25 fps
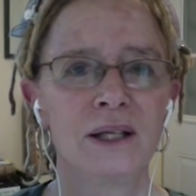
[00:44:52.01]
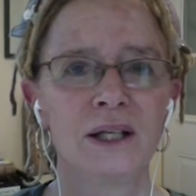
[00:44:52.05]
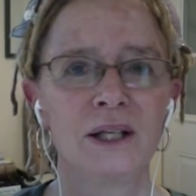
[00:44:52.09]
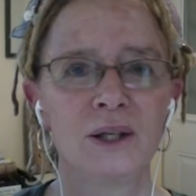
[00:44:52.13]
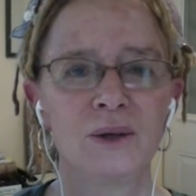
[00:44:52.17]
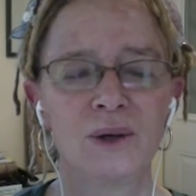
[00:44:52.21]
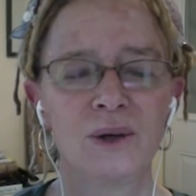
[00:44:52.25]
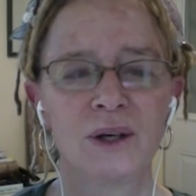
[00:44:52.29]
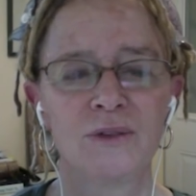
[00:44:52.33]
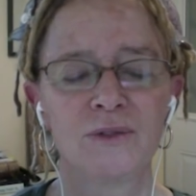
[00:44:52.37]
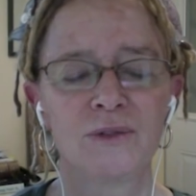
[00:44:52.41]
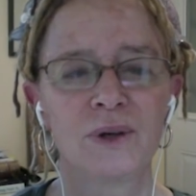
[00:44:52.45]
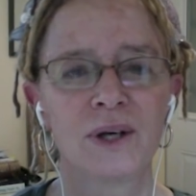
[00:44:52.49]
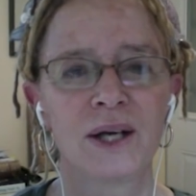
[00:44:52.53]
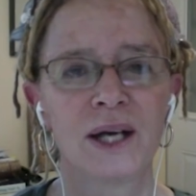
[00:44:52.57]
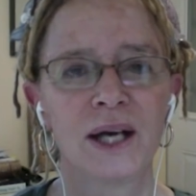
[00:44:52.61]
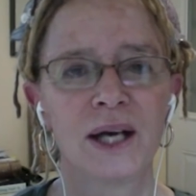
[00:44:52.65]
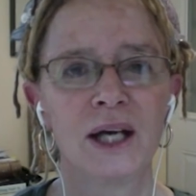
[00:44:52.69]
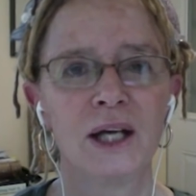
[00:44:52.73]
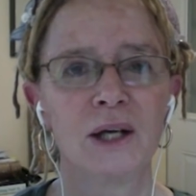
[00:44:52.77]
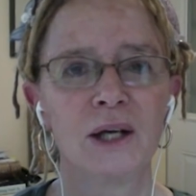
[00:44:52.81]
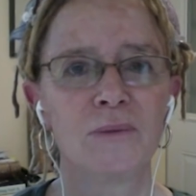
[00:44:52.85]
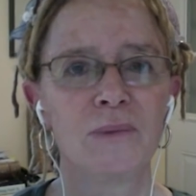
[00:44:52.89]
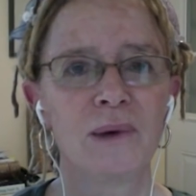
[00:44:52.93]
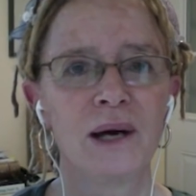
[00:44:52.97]
You know, I mm-hmm.
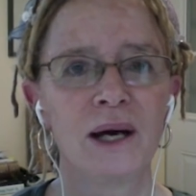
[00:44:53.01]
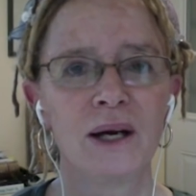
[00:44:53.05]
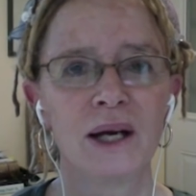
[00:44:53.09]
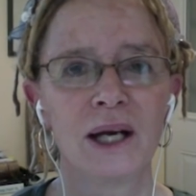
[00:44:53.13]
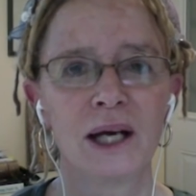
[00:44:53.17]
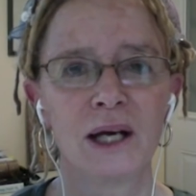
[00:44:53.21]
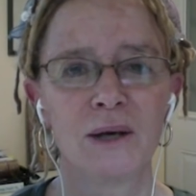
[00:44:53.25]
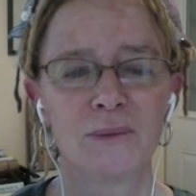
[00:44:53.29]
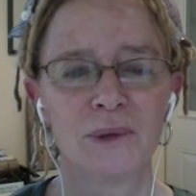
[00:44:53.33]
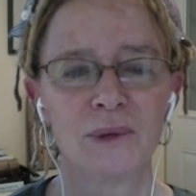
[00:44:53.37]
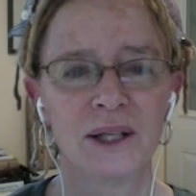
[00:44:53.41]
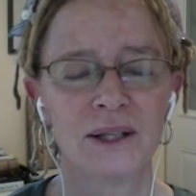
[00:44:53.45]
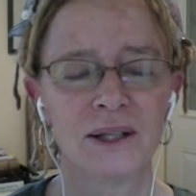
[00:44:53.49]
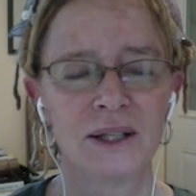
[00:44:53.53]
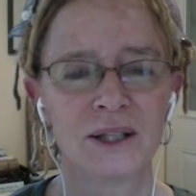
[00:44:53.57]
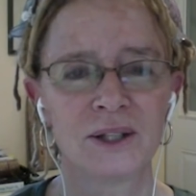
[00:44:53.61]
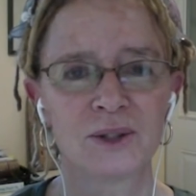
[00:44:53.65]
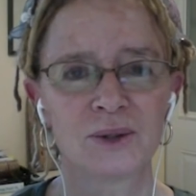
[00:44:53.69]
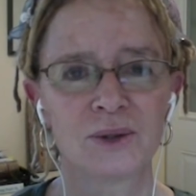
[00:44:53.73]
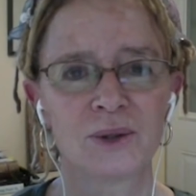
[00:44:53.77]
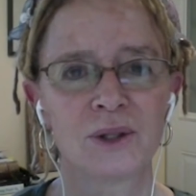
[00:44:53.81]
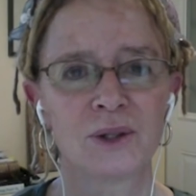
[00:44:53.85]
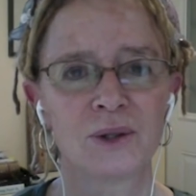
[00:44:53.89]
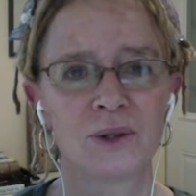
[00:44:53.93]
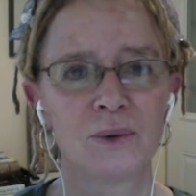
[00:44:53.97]
forget about how many
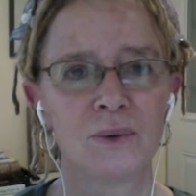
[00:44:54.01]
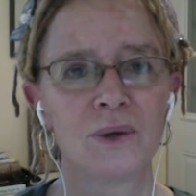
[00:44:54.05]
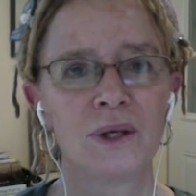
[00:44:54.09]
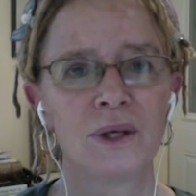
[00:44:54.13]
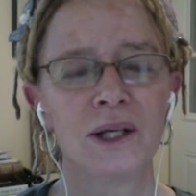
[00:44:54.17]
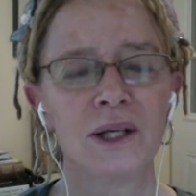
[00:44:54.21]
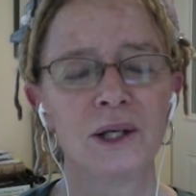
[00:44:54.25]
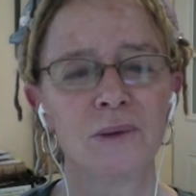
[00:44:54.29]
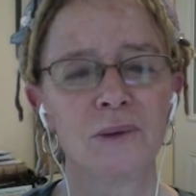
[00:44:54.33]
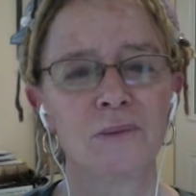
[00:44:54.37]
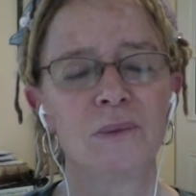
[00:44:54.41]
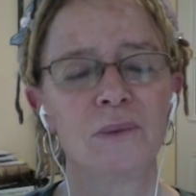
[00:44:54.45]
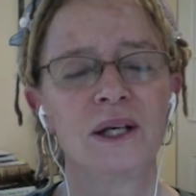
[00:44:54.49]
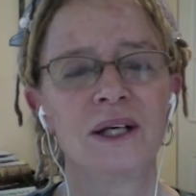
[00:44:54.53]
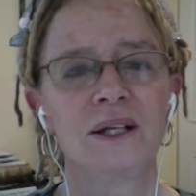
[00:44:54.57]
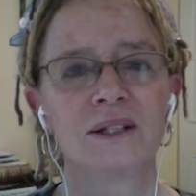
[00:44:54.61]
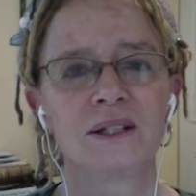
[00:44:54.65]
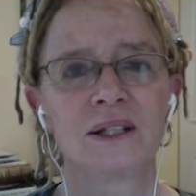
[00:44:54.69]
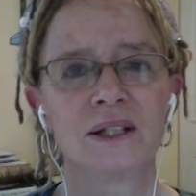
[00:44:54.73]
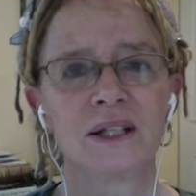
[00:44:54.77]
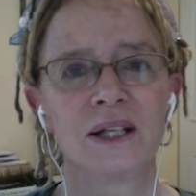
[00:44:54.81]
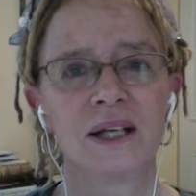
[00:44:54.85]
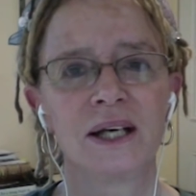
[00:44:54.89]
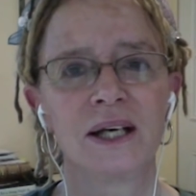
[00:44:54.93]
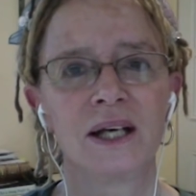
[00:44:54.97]
things are annoying me
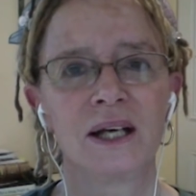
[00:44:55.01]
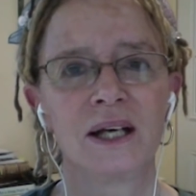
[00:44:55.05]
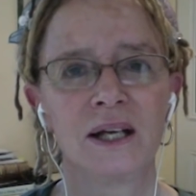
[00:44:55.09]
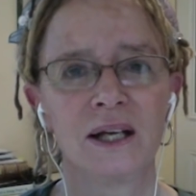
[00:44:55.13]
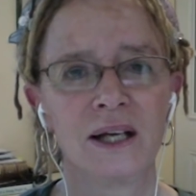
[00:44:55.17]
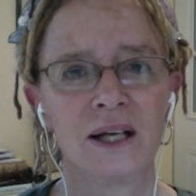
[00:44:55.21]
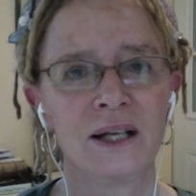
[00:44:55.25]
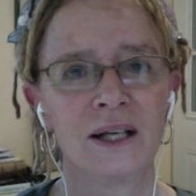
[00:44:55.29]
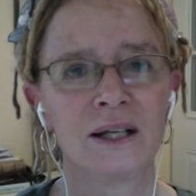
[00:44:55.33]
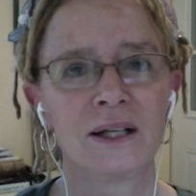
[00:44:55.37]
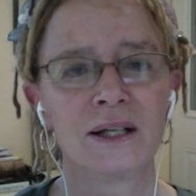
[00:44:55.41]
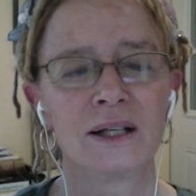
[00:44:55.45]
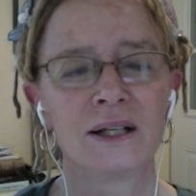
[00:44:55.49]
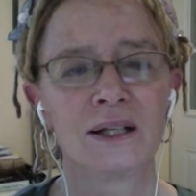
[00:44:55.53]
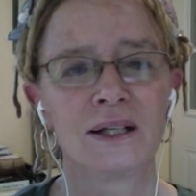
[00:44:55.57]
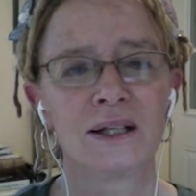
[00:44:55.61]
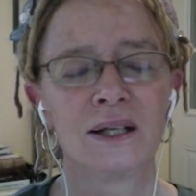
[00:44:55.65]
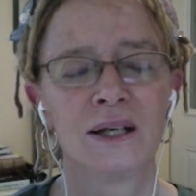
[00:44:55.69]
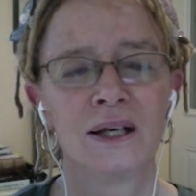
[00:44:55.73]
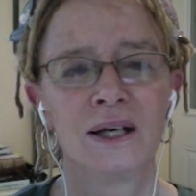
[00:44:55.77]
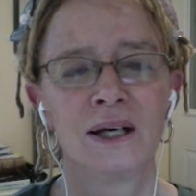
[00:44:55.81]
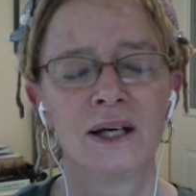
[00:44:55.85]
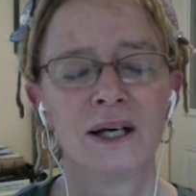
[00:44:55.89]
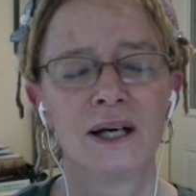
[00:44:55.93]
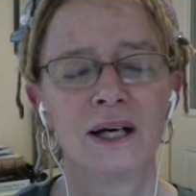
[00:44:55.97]
today, and
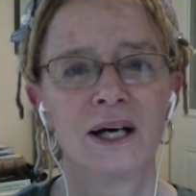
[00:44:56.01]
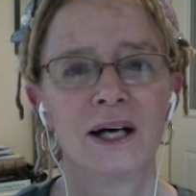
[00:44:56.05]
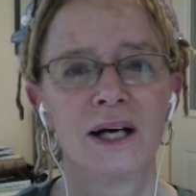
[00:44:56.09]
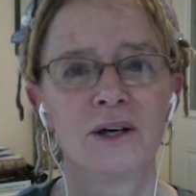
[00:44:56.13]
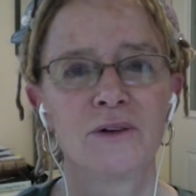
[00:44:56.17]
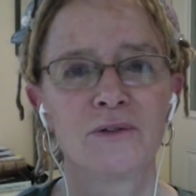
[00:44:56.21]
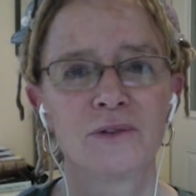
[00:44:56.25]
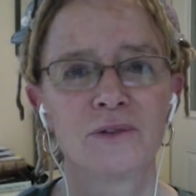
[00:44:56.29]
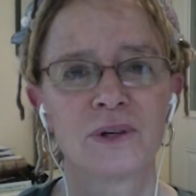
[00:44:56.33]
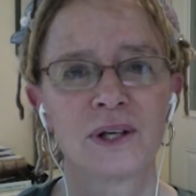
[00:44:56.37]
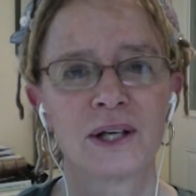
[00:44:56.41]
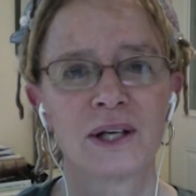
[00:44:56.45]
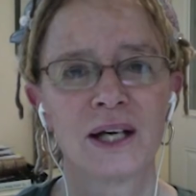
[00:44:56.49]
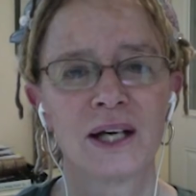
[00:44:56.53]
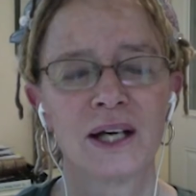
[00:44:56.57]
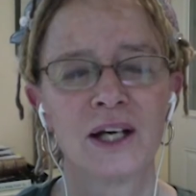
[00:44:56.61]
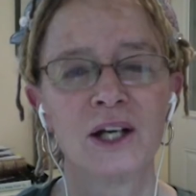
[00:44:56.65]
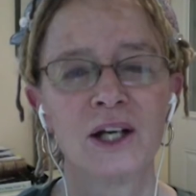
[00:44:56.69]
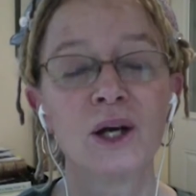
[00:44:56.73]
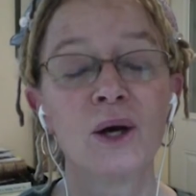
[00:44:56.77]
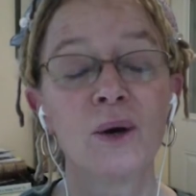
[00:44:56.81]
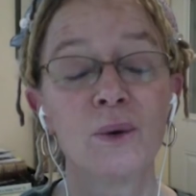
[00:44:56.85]
I forget.